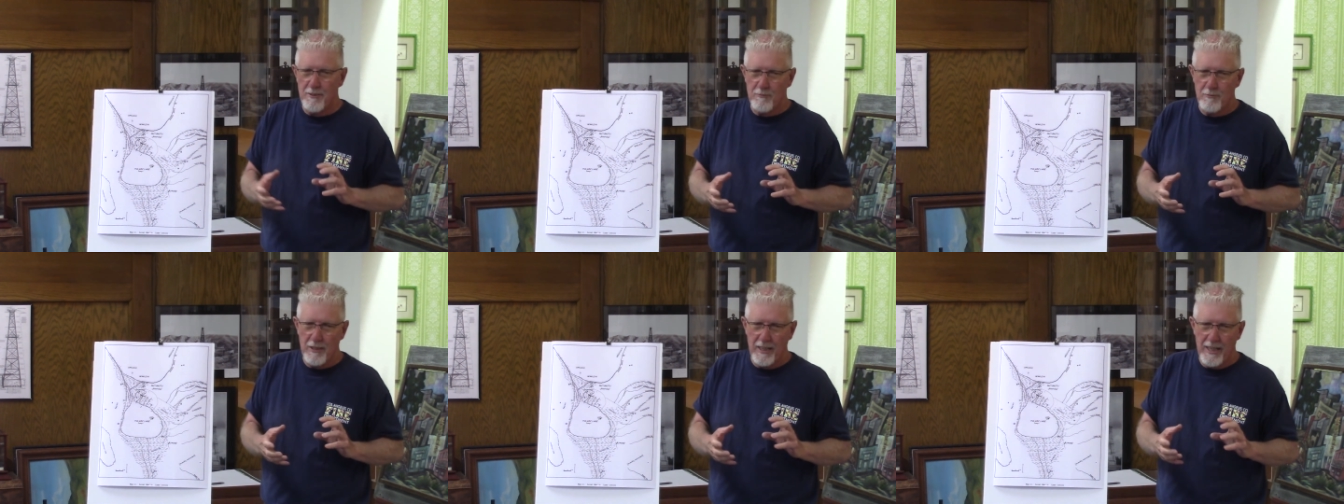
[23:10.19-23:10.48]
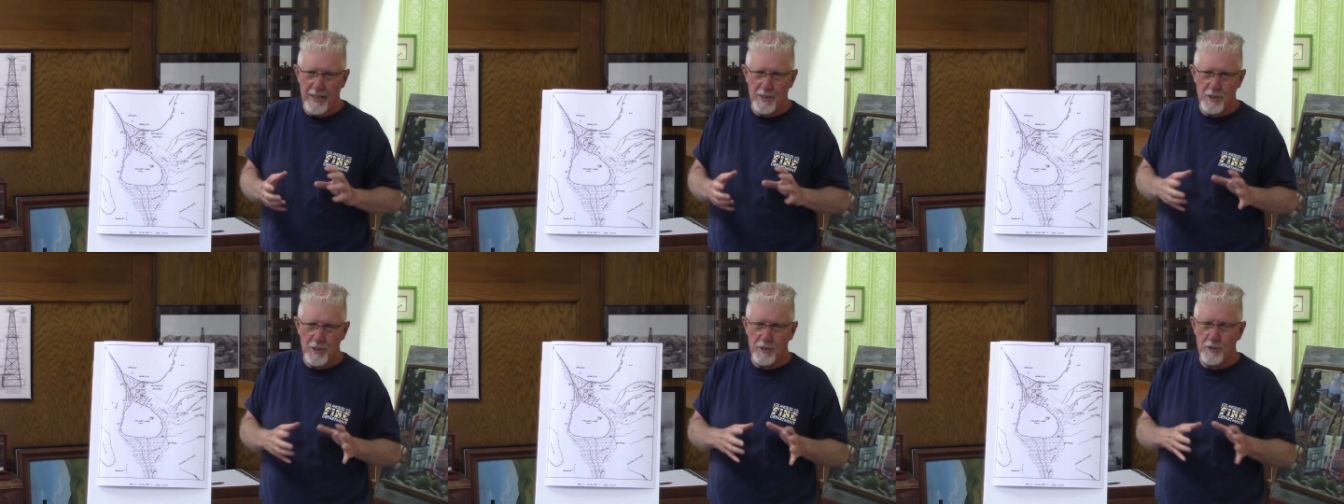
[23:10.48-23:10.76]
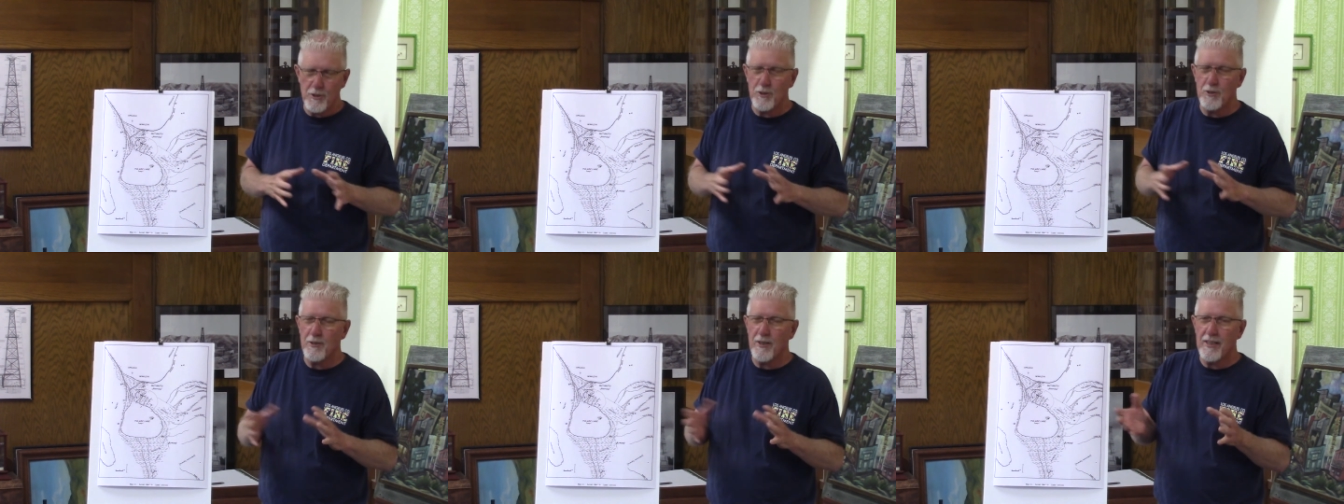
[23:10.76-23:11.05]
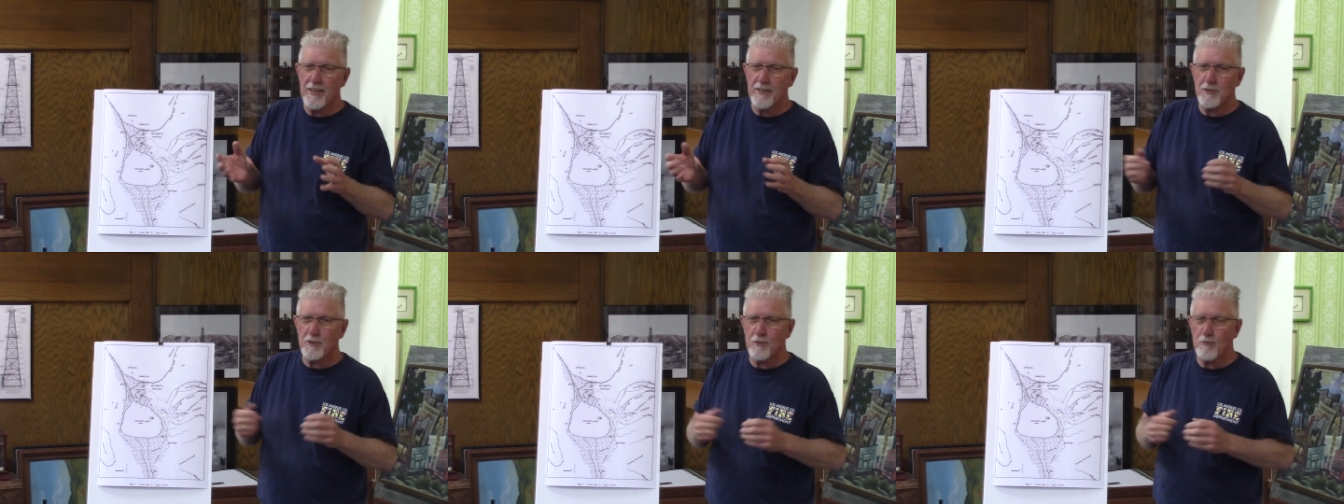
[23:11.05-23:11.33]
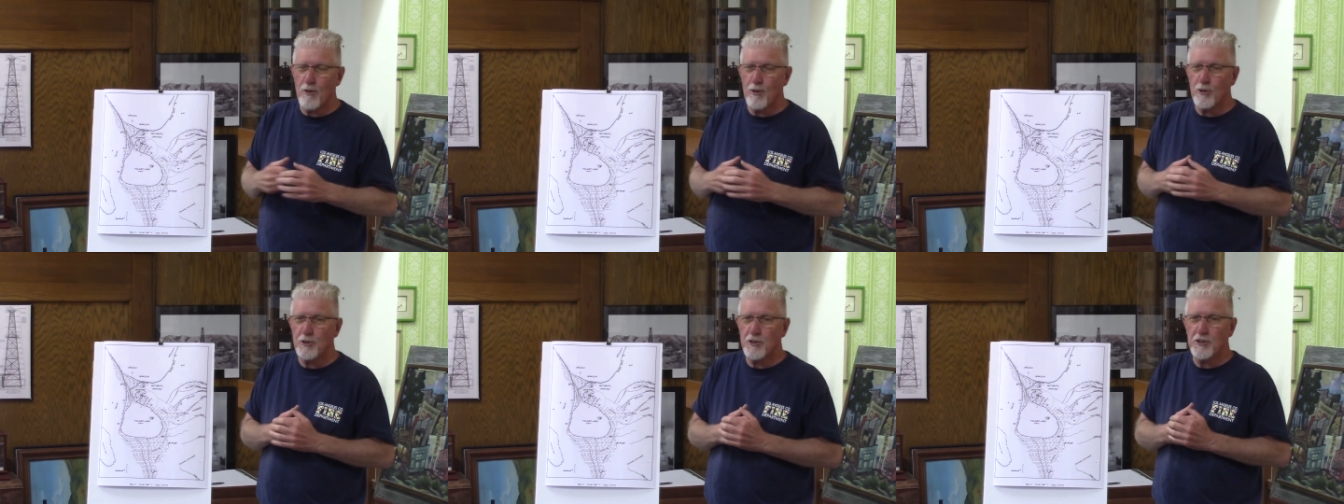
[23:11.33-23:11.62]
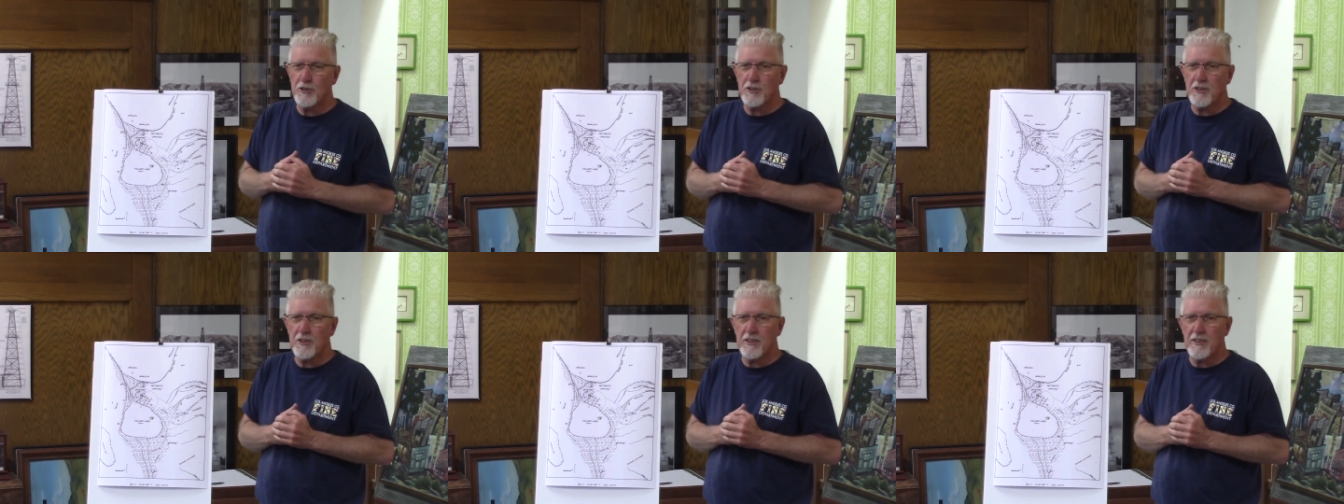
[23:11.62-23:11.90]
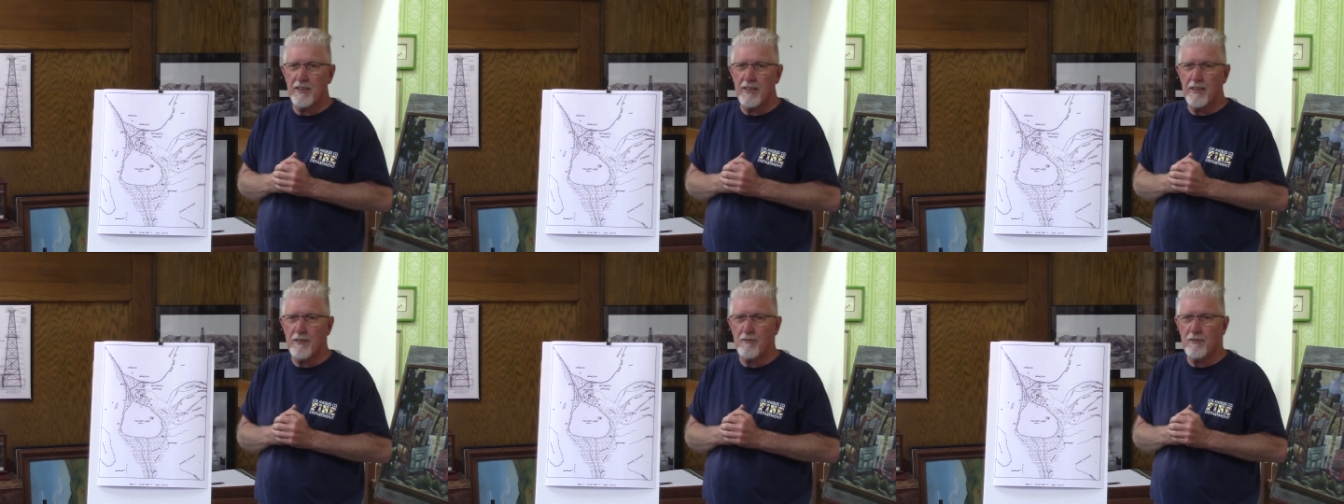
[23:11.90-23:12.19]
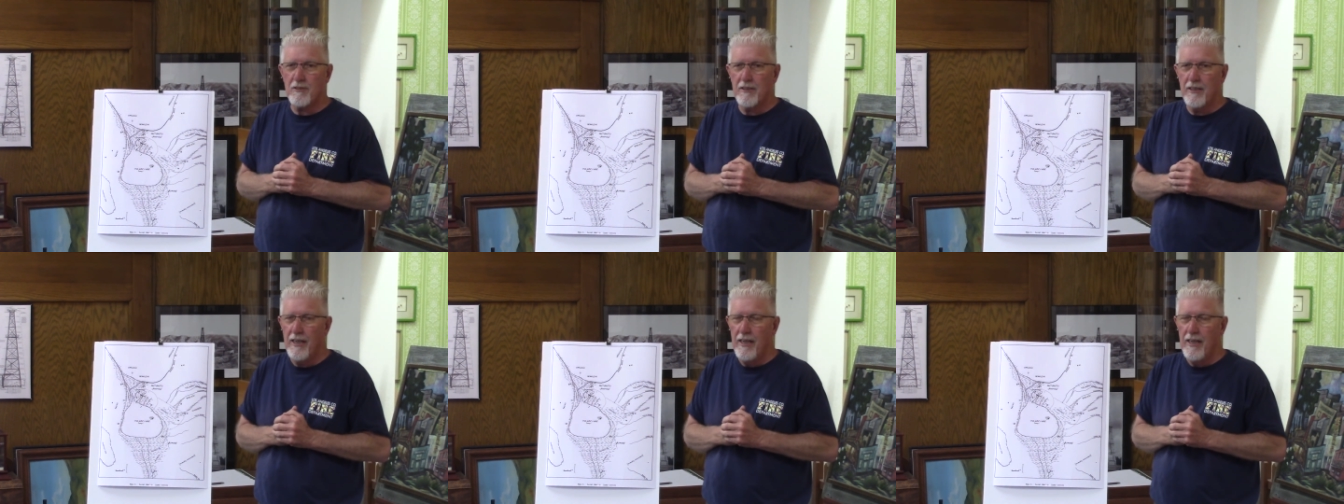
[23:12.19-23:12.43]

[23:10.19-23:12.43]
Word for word: relation to uh, cirrhosis of the liver.